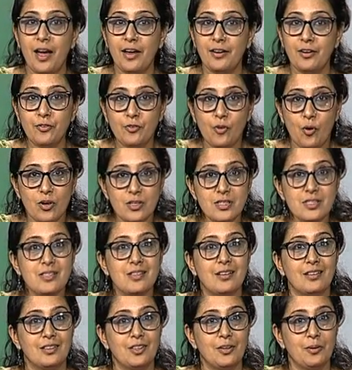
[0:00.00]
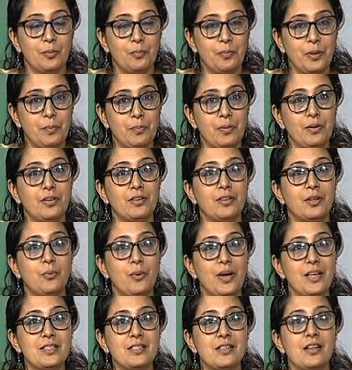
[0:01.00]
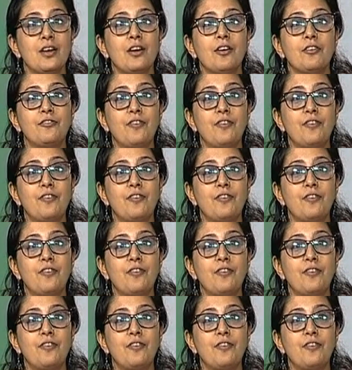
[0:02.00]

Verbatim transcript: and of course uh, the people in the West